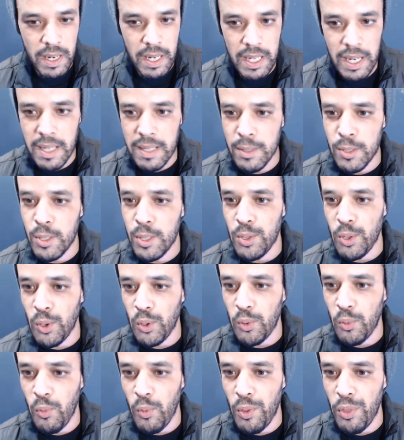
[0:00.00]
let's
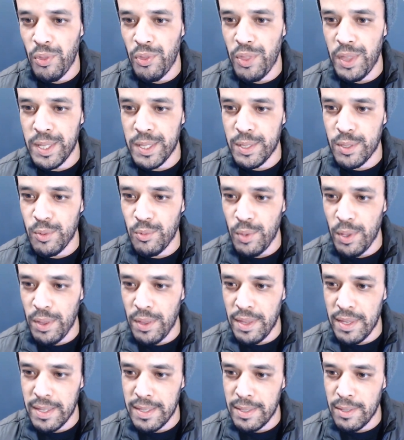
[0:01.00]
start with this with
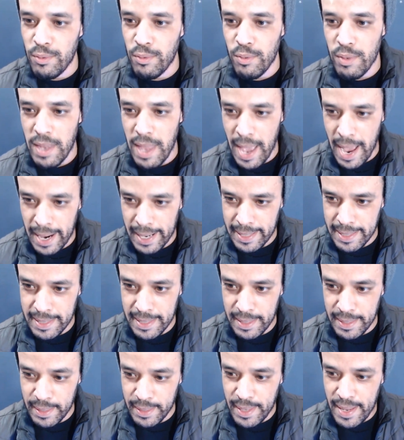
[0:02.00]
this
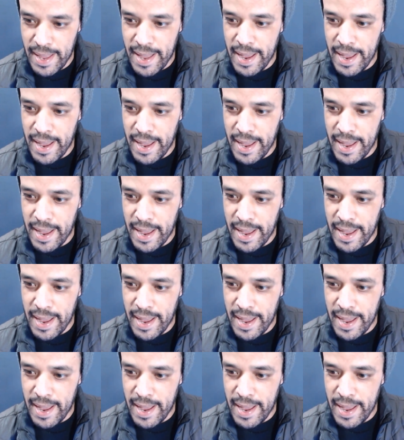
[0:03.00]
reaction